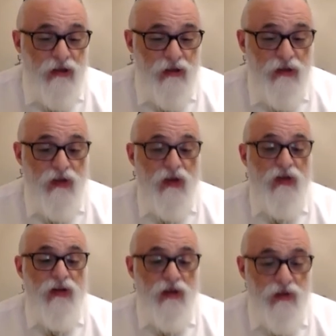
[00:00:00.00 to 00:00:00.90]
The
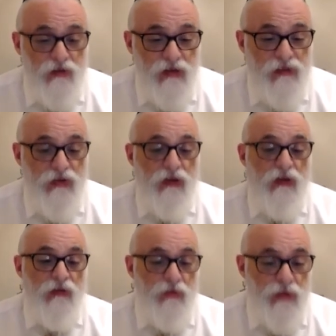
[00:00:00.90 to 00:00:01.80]
Lachede
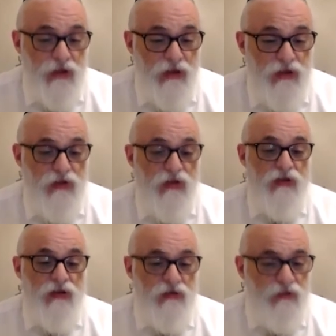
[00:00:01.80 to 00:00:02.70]
Avilim Bekitzer
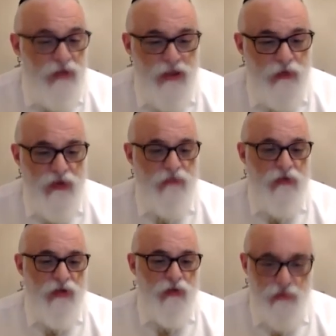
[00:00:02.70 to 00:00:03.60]
Yisrael could have been expressed
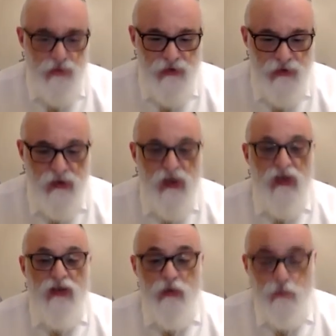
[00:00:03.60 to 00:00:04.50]
much more briefly.
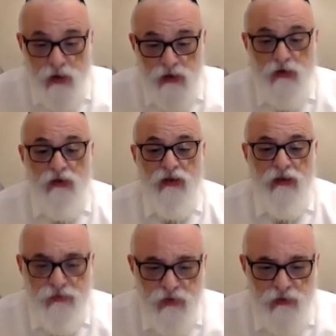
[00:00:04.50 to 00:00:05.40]
Yipoter Adam in
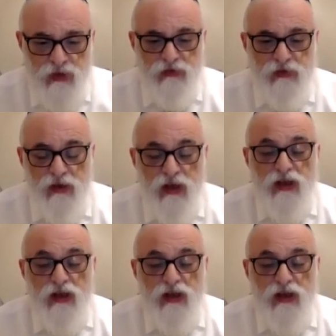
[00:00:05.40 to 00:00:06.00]
affirmatively.